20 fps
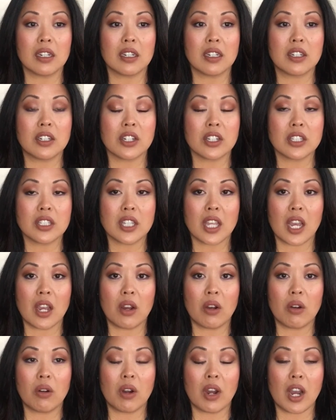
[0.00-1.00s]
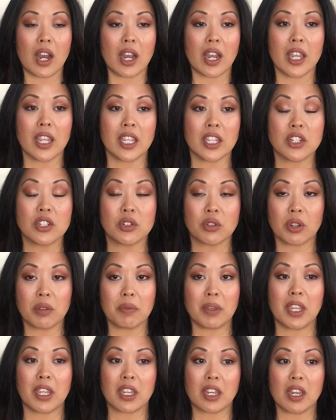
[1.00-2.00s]
just how I enjoy
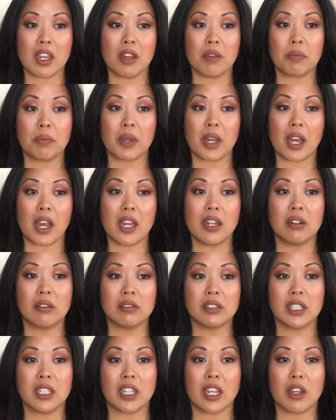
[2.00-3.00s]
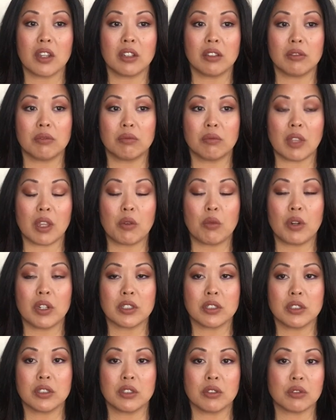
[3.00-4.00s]
makeup, I don't think I, I want
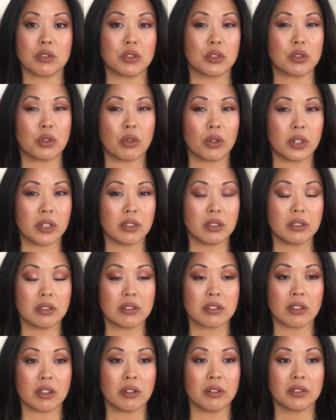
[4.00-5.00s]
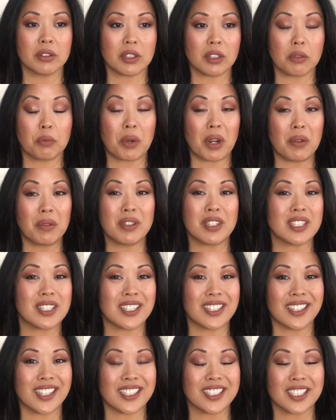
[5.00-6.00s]
to do tutorials, so I don't, you'll probably see
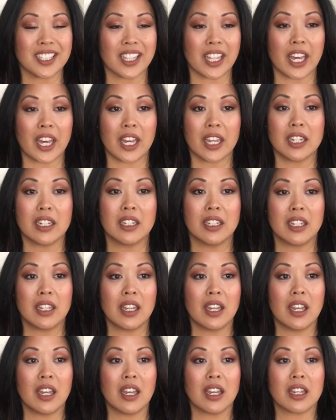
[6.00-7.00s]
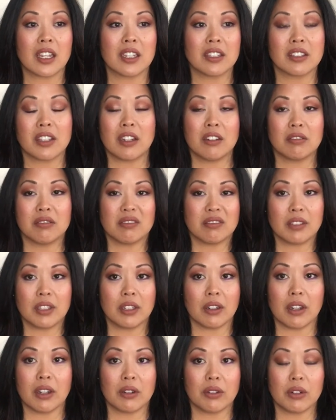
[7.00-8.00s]
less of that because I don't, you know,
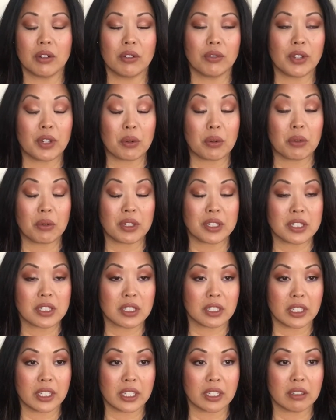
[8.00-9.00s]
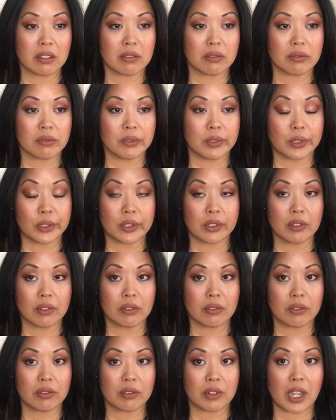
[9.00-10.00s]
I don't know if anyone wants to like learn
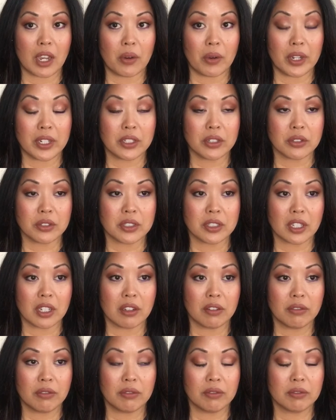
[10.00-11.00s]
how I do stuff.